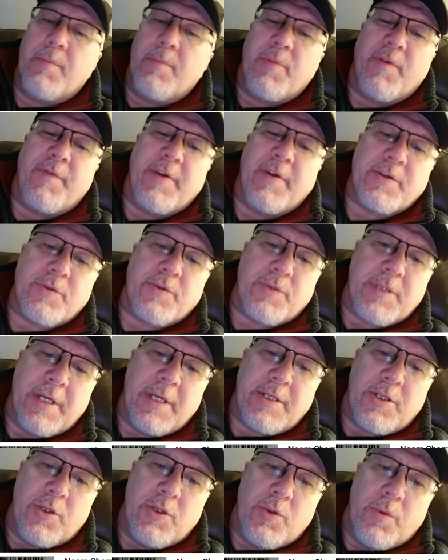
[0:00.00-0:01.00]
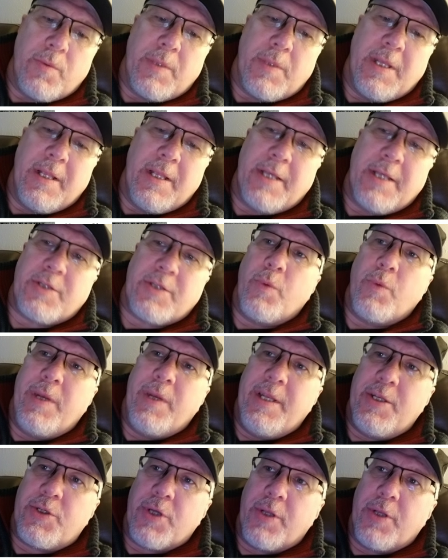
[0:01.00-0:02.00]
professors like to do. They like to
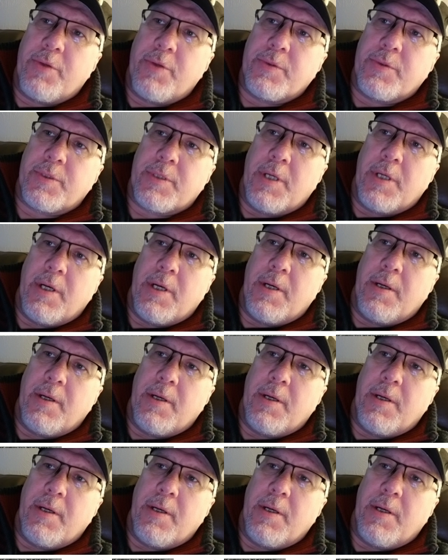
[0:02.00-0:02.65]
read each other's